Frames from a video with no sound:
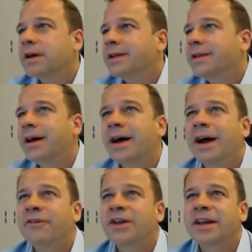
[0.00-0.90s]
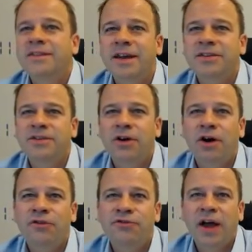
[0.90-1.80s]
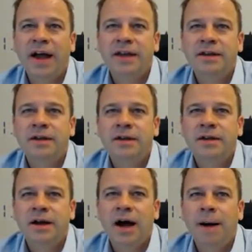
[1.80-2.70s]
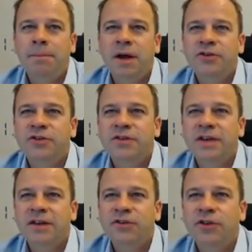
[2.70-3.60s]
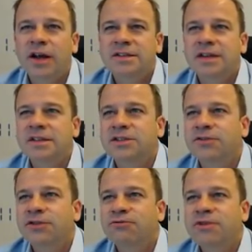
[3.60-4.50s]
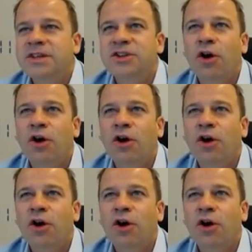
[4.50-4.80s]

and having a tester of that. Um, and just to give you that sense of the risk